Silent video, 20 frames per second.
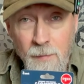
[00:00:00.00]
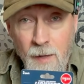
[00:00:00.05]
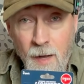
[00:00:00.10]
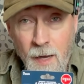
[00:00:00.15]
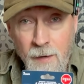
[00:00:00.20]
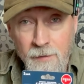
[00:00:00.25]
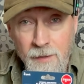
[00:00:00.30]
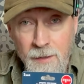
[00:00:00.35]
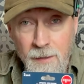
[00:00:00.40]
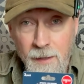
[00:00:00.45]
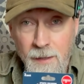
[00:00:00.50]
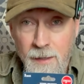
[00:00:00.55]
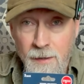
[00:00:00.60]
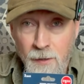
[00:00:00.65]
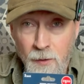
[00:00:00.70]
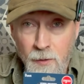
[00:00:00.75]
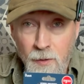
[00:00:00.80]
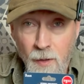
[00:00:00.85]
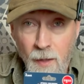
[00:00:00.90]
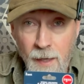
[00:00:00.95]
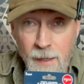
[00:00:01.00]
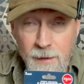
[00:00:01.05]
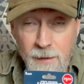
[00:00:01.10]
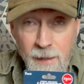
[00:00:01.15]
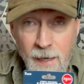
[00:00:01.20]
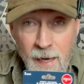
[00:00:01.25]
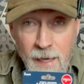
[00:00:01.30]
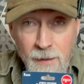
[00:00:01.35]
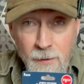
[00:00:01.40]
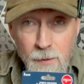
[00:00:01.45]
Obviously, they're to light the
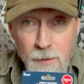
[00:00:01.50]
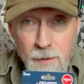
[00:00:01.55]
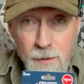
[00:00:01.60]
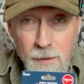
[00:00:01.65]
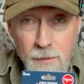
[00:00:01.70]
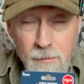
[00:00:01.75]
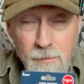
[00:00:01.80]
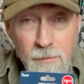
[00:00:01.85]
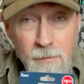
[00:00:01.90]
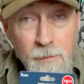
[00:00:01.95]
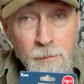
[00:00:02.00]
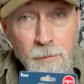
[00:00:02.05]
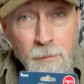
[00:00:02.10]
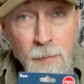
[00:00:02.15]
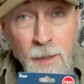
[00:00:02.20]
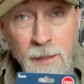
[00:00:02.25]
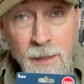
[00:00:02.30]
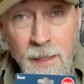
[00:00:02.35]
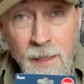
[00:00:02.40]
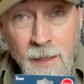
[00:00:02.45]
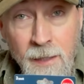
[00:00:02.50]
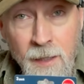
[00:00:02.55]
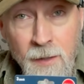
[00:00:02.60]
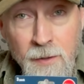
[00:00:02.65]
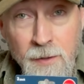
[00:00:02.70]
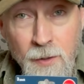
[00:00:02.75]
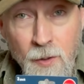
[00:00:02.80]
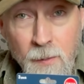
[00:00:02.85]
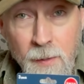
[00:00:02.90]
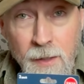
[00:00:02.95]
candles, but they can
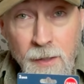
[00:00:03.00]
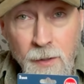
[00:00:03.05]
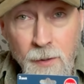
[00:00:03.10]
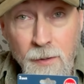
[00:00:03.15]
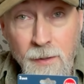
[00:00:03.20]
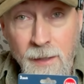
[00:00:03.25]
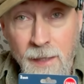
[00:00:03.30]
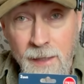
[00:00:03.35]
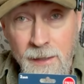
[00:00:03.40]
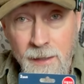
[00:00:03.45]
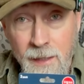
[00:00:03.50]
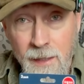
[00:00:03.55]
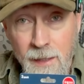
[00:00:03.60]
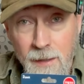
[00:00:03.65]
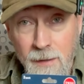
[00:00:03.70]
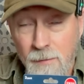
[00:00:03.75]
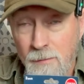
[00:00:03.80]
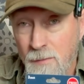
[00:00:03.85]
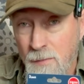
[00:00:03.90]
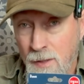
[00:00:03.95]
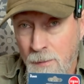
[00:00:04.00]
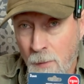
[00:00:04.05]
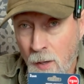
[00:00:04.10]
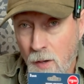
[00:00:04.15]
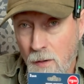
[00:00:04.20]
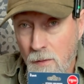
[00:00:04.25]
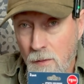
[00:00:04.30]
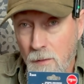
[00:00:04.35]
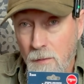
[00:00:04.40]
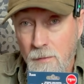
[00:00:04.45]
also be used as a
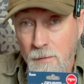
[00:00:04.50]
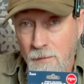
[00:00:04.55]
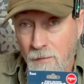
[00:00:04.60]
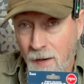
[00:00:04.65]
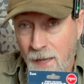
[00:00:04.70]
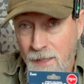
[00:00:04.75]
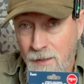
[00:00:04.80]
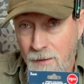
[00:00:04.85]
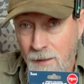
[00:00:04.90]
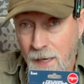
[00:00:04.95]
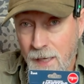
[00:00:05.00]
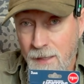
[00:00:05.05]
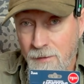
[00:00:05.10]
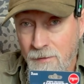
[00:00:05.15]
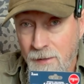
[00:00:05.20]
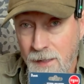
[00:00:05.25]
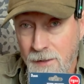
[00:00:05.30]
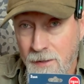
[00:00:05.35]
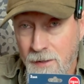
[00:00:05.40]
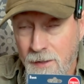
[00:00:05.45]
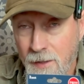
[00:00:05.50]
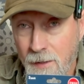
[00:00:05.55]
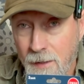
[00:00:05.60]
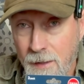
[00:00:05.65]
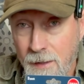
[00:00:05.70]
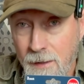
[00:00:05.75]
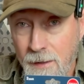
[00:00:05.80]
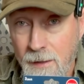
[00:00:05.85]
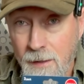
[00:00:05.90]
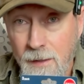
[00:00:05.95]
small flashlight if
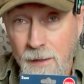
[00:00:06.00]
necessary.